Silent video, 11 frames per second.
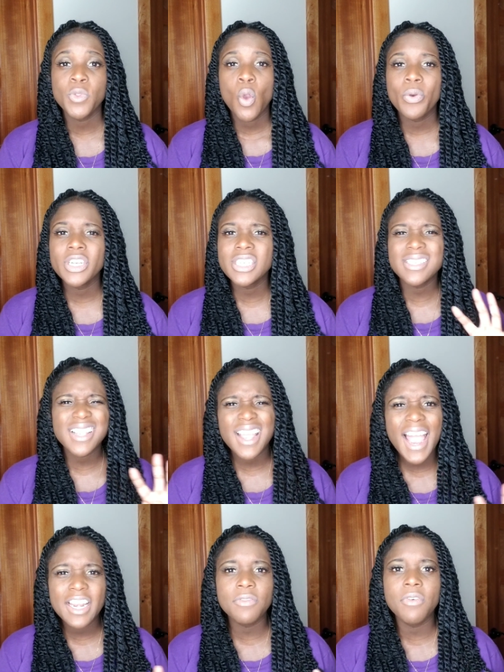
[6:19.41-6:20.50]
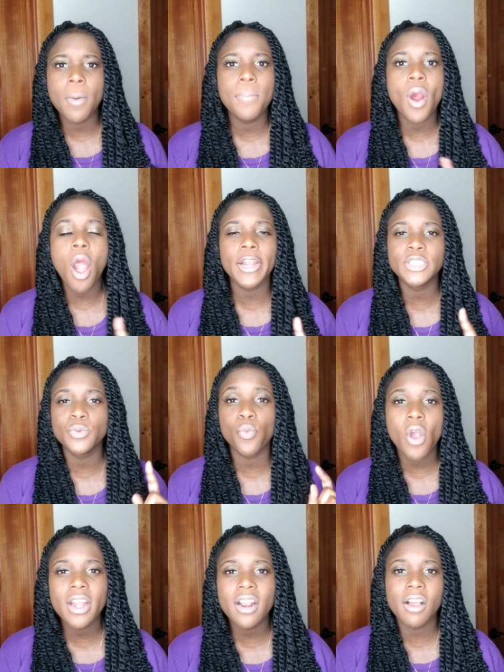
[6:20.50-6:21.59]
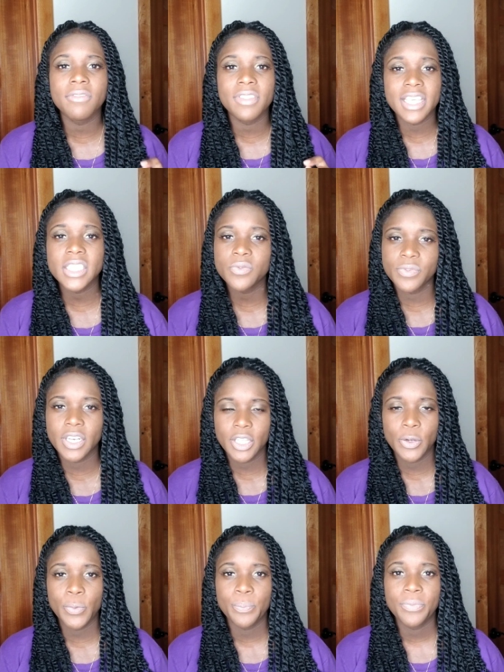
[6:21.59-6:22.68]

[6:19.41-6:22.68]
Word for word: which is a kind of a part one of this video.